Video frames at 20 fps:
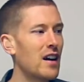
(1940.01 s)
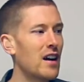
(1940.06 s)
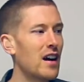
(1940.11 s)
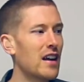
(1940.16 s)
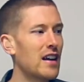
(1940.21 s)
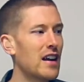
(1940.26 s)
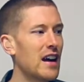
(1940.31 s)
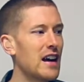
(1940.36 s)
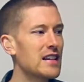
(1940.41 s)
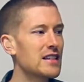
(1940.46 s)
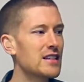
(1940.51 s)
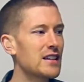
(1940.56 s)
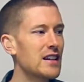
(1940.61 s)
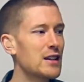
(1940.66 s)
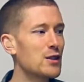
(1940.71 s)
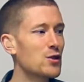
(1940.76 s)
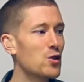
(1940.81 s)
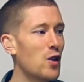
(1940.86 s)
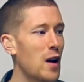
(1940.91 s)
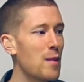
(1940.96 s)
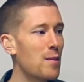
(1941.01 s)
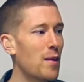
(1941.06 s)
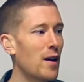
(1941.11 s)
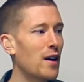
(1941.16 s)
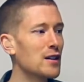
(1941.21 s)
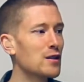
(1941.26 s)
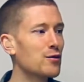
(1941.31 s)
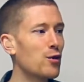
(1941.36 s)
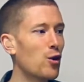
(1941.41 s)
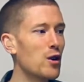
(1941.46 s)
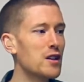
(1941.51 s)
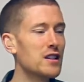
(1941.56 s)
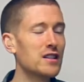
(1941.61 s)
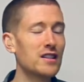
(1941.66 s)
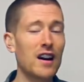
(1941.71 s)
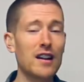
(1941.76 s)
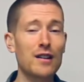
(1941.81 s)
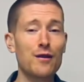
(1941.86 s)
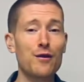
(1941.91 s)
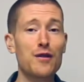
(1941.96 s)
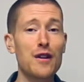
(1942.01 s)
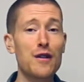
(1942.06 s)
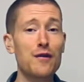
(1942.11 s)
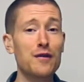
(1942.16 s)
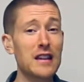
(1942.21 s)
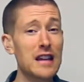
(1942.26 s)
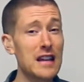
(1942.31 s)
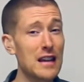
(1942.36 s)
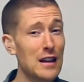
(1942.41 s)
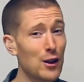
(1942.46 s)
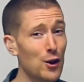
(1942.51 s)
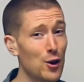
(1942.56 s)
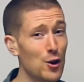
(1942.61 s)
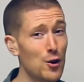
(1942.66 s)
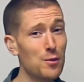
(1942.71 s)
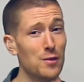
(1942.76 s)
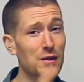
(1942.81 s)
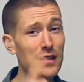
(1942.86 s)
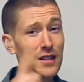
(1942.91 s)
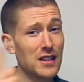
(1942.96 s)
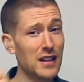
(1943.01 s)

Okay, so let's try bars 49 and 50 looped.